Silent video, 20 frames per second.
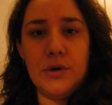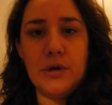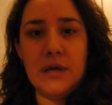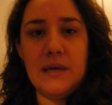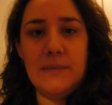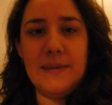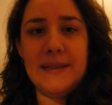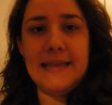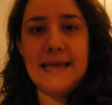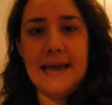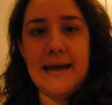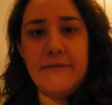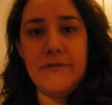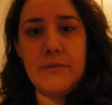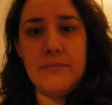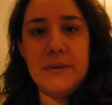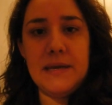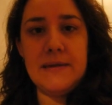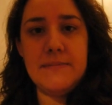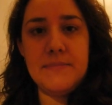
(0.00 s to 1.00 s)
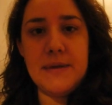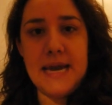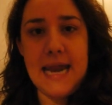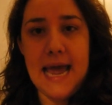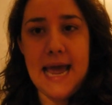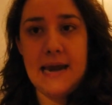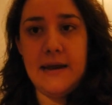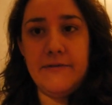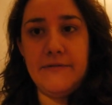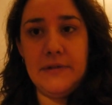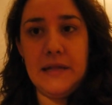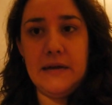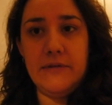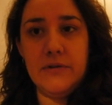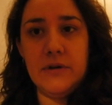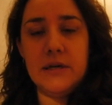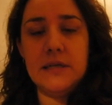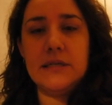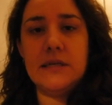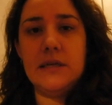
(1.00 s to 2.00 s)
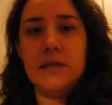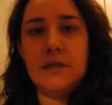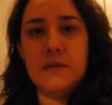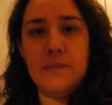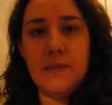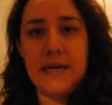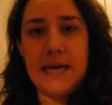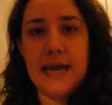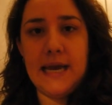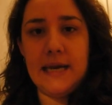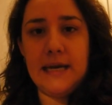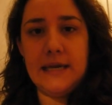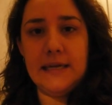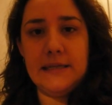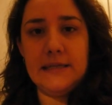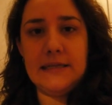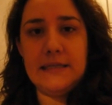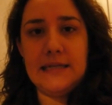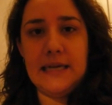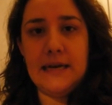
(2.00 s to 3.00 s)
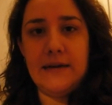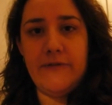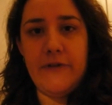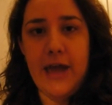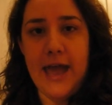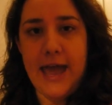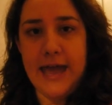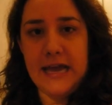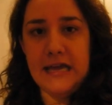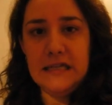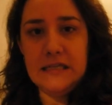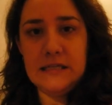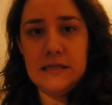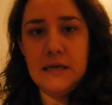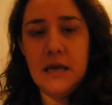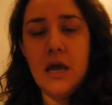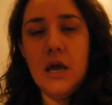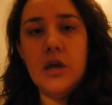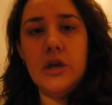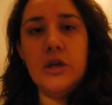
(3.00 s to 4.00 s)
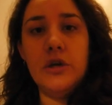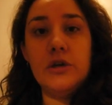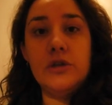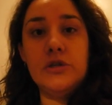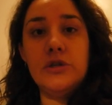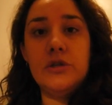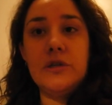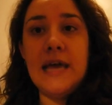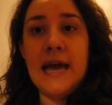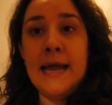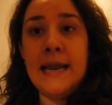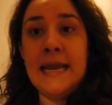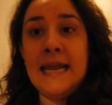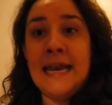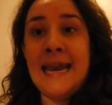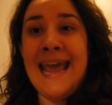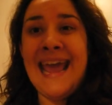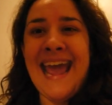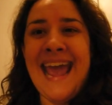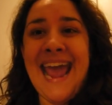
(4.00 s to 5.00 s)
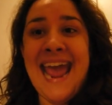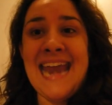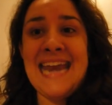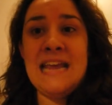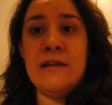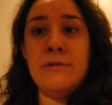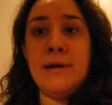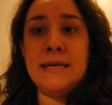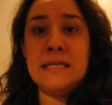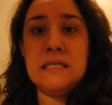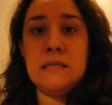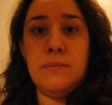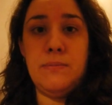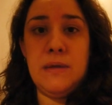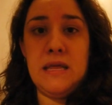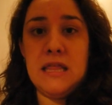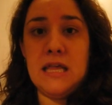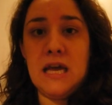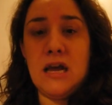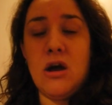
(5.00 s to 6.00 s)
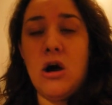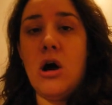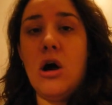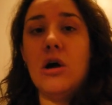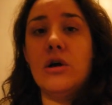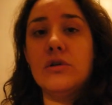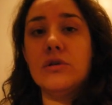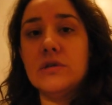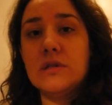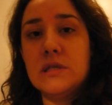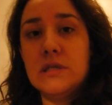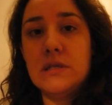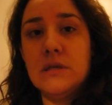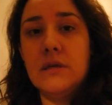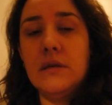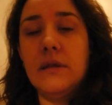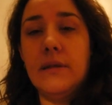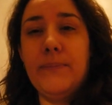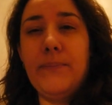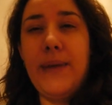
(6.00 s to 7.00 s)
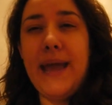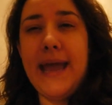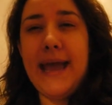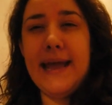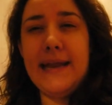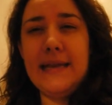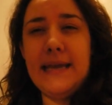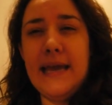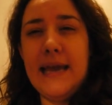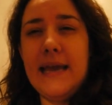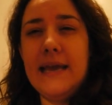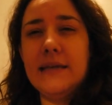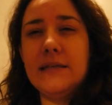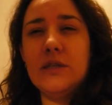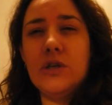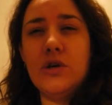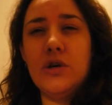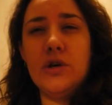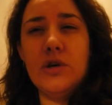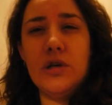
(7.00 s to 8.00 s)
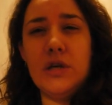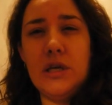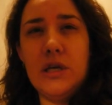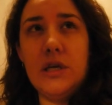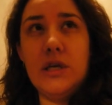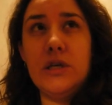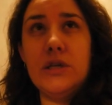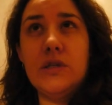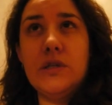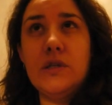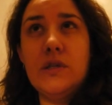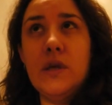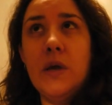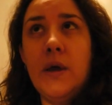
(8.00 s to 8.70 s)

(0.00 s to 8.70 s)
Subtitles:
cookie, but they have a bit of banana flavor because I use banana instead of eggs. You can do that in any recipe that calls pancakes, cookies,